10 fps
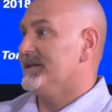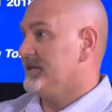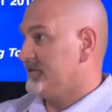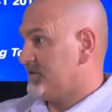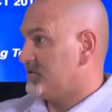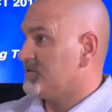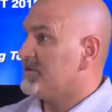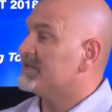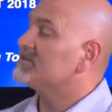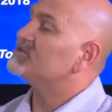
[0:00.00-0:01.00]
easier. It
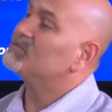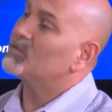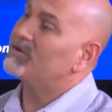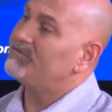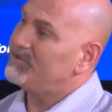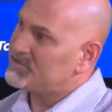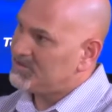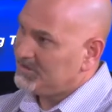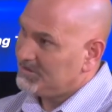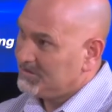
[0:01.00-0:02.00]
makes us more
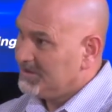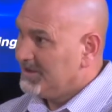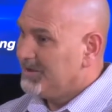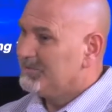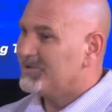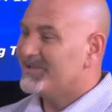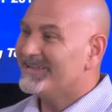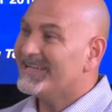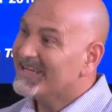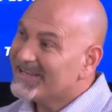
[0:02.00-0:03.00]
efficient. But in
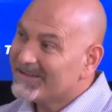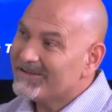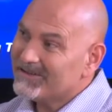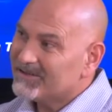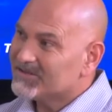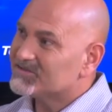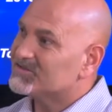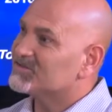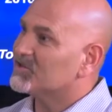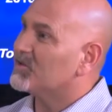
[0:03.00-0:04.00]
the end, this
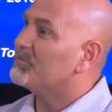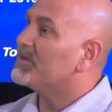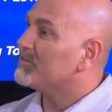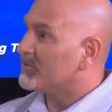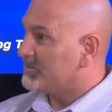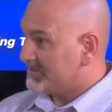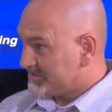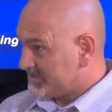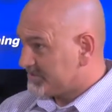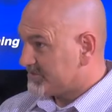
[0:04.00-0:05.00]
is still a people
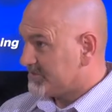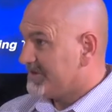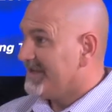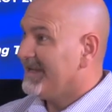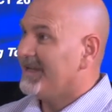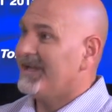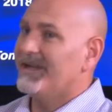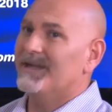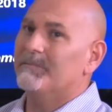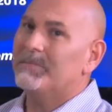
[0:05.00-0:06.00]
business,
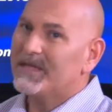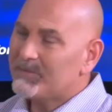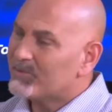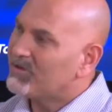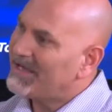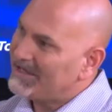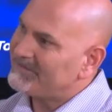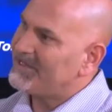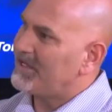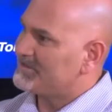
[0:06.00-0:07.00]
and people have
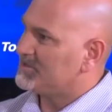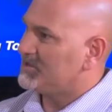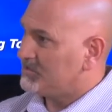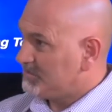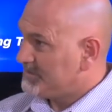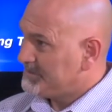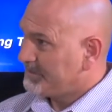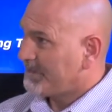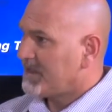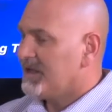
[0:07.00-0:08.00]
to execute.
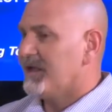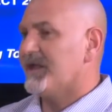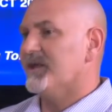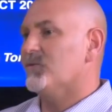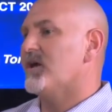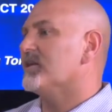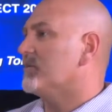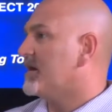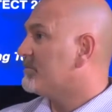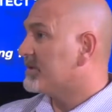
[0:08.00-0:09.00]
And while it
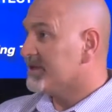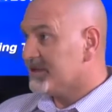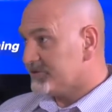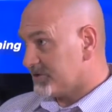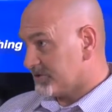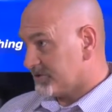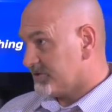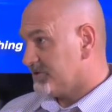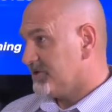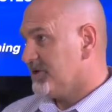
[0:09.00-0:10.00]
might be easier